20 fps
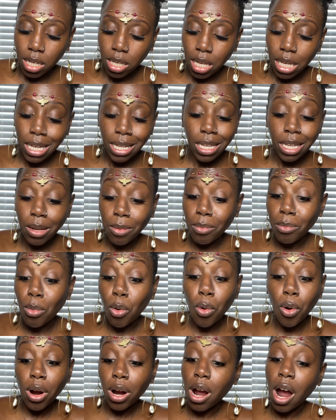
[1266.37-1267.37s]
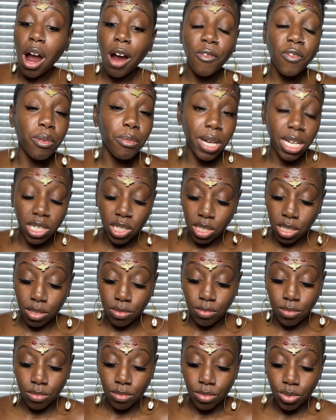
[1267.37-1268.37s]
And then more
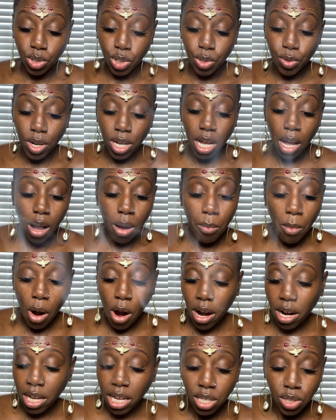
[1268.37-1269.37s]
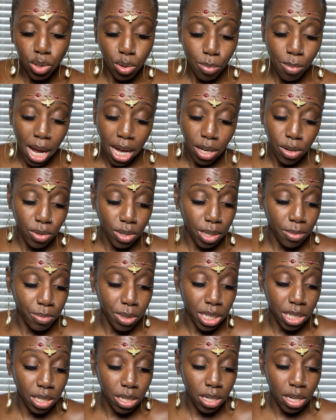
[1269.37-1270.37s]
confirmation. Archangel Michael could
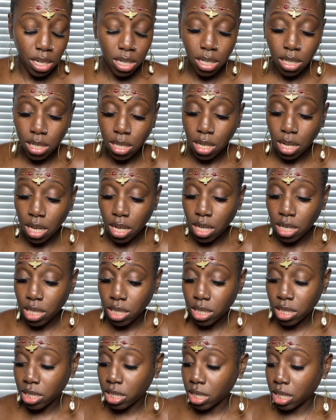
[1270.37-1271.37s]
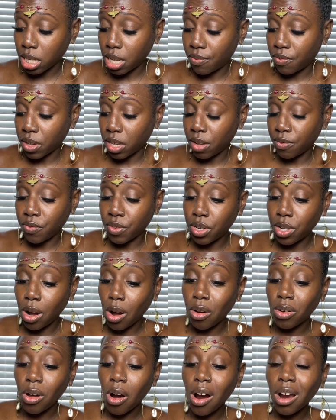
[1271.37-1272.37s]
be significant for y'all.
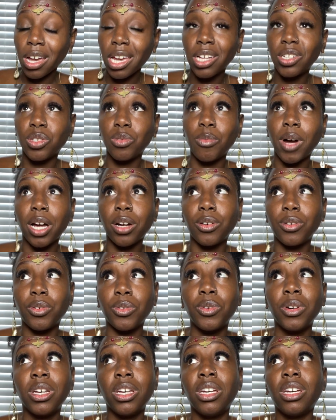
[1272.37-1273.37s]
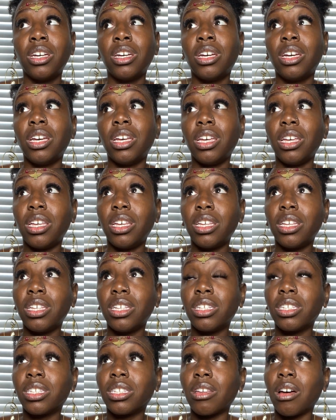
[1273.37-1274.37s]
And Archangel Michael
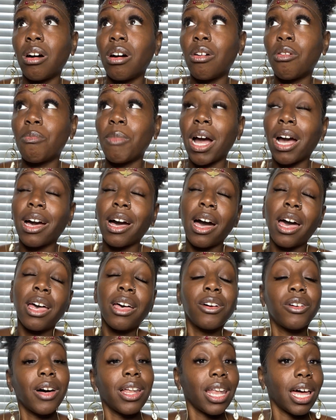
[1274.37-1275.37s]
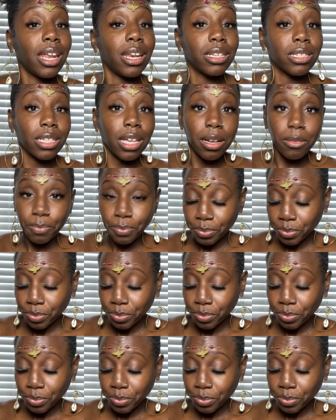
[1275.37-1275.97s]
is, or Michael, I like to say,